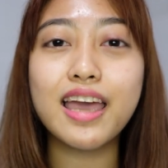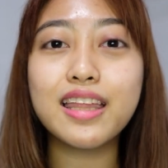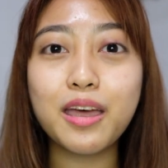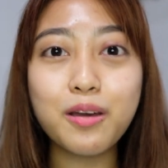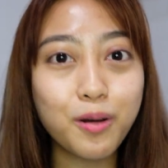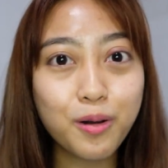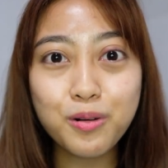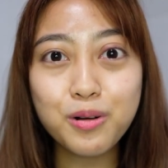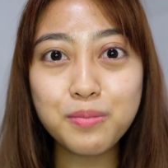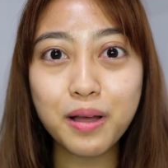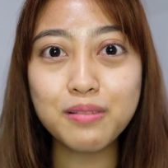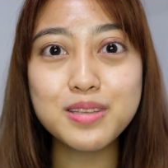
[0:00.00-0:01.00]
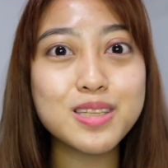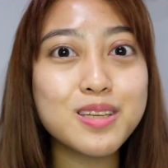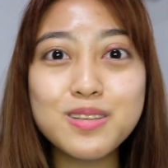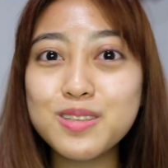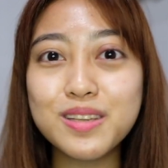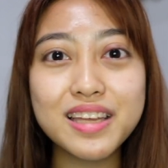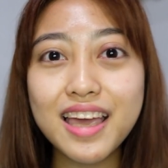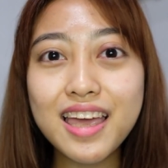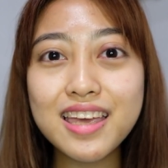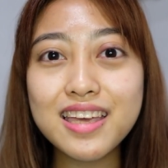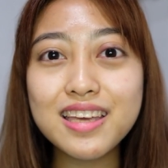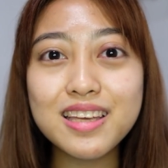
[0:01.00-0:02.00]
And I hope I will see you soon
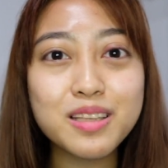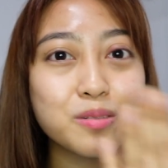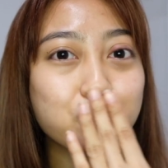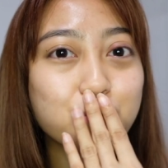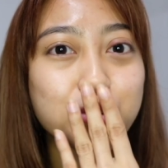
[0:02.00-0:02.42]
again!